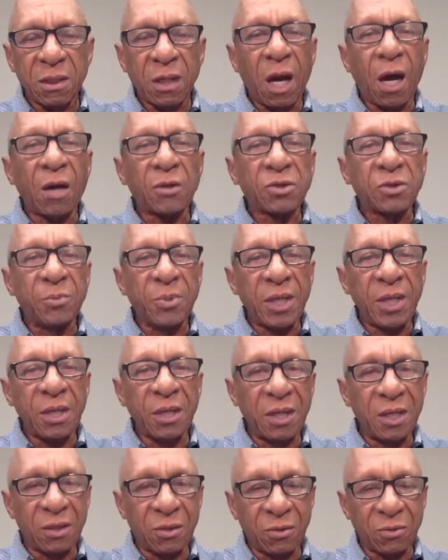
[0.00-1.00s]
ought to be
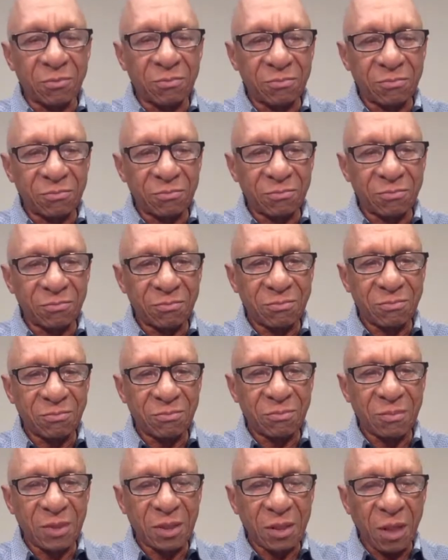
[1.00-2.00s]
illegal.
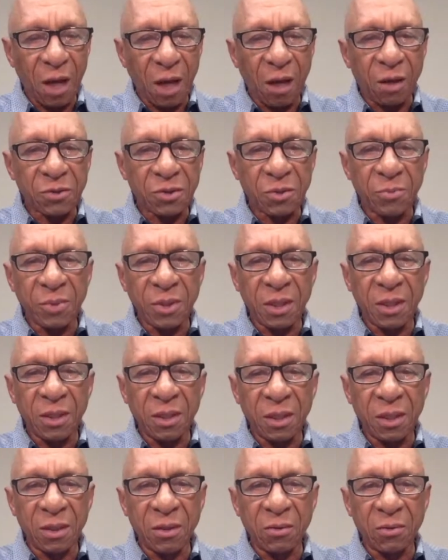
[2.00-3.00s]
It ought to be
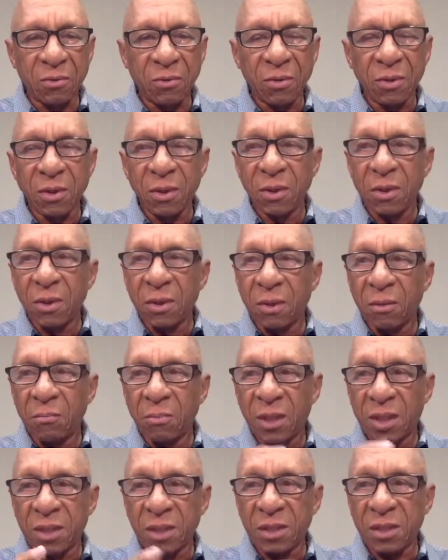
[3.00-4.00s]
illegal,
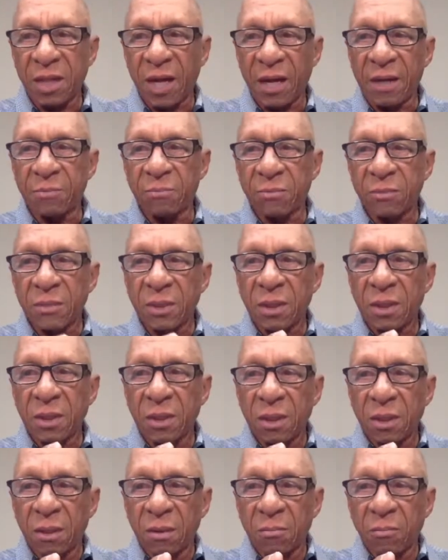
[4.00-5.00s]
but it's not.
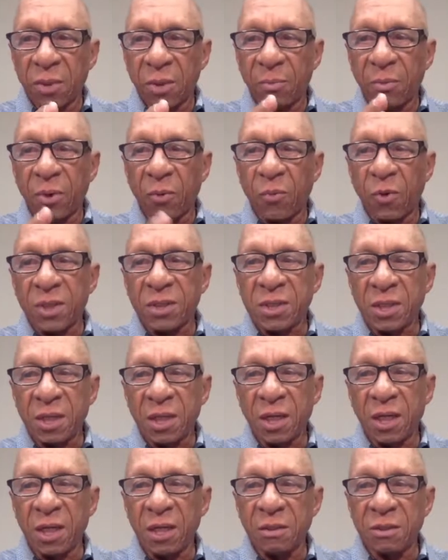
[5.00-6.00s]
But once
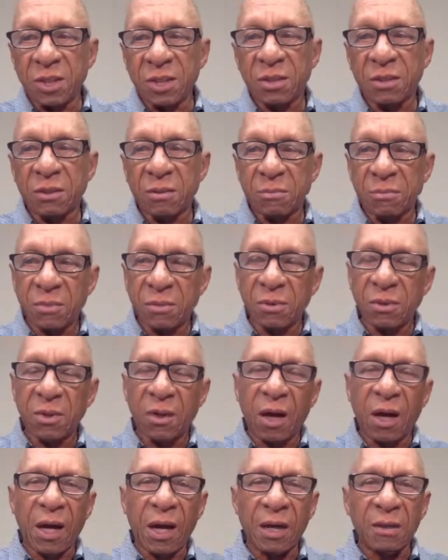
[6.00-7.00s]
again, just,
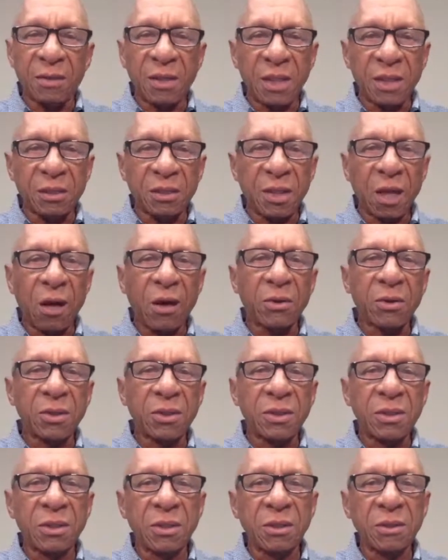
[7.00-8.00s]
in
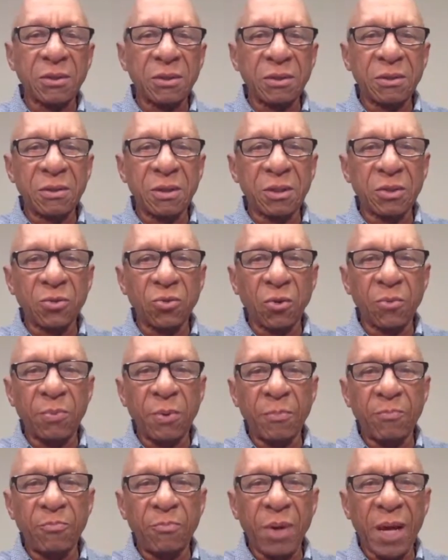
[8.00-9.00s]
talking to this group
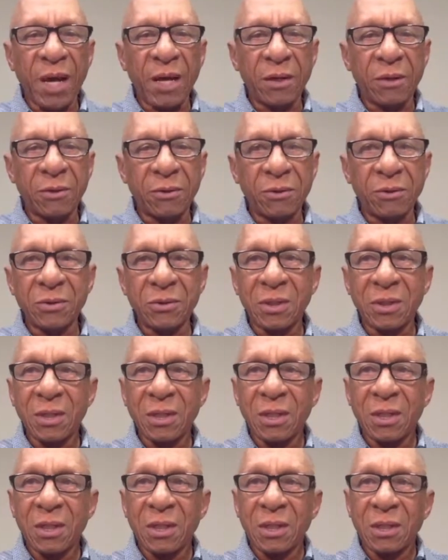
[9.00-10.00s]
of bankers,
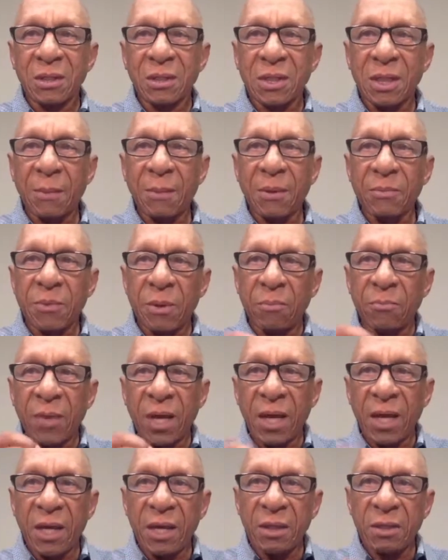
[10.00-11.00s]
some of them
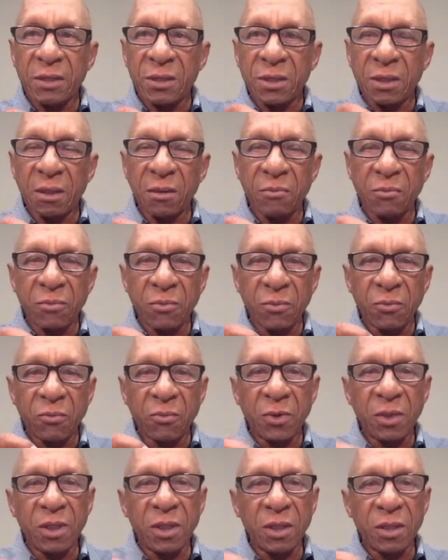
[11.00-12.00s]
made some
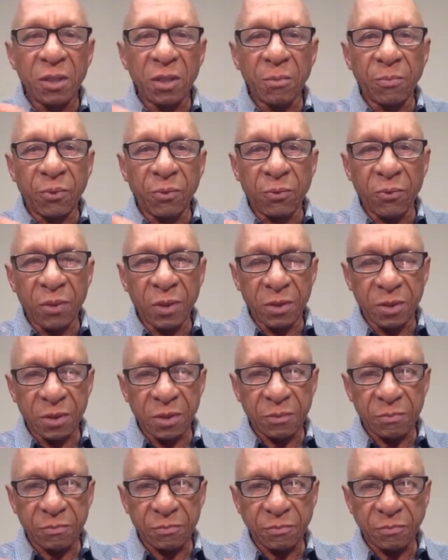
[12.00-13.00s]
really good
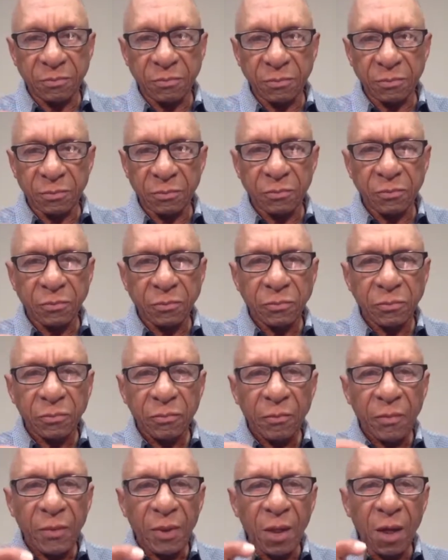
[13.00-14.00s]
points
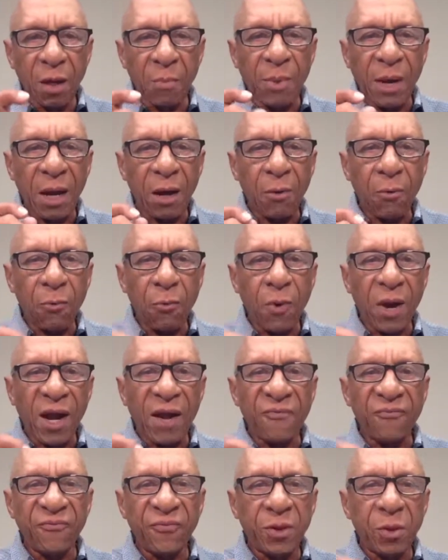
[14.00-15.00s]
about
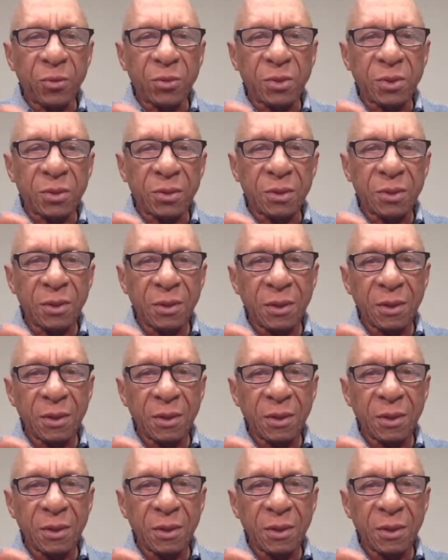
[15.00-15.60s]
why folks